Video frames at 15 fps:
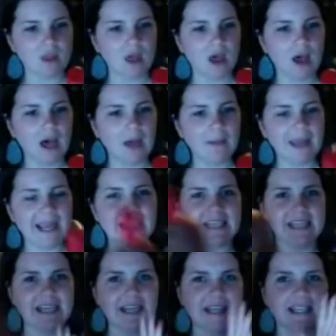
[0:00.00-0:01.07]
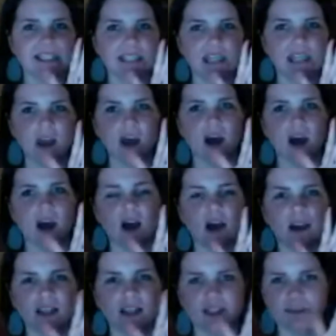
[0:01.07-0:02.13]
And it is,
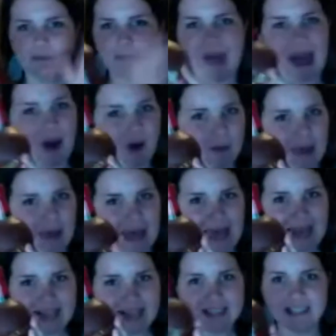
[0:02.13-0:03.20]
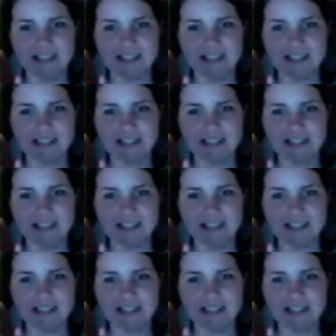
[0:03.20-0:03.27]
it's power packed.